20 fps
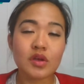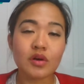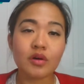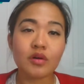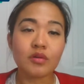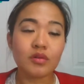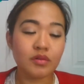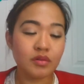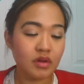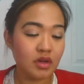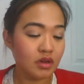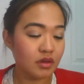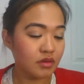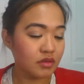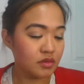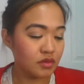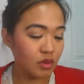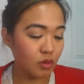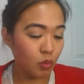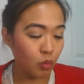So
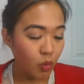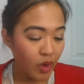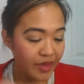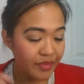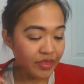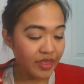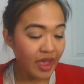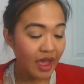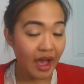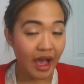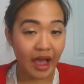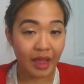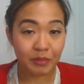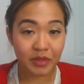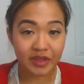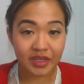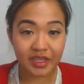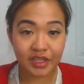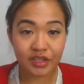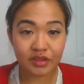the one that
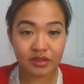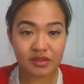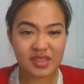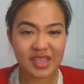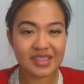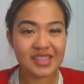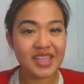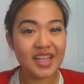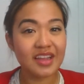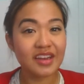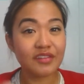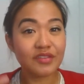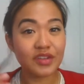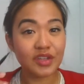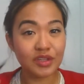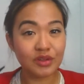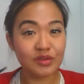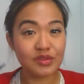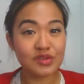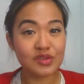I'm going to use that's kind of
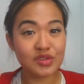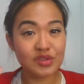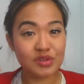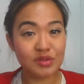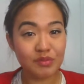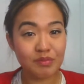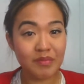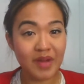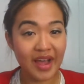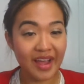close to